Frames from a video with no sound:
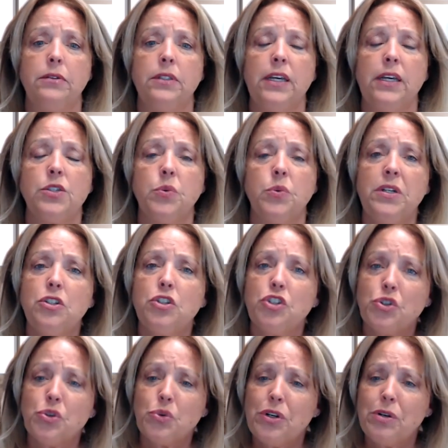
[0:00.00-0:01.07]
It's when it's
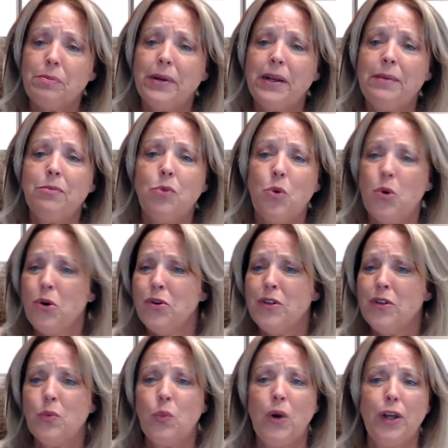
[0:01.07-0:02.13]
short by more
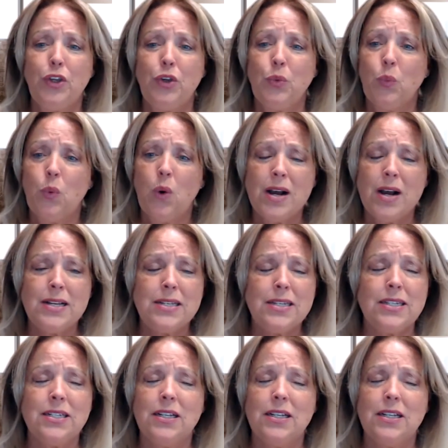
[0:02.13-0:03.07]
than what you want